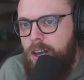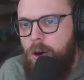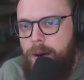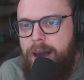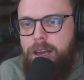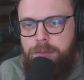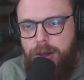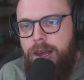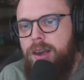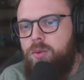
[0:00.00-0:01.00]
go back and
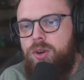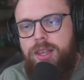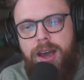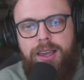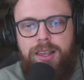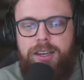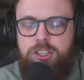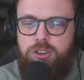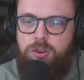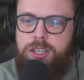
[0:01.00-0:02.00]
play it with Aculite
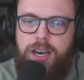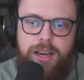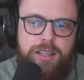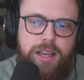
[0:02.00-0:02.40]
Soltech,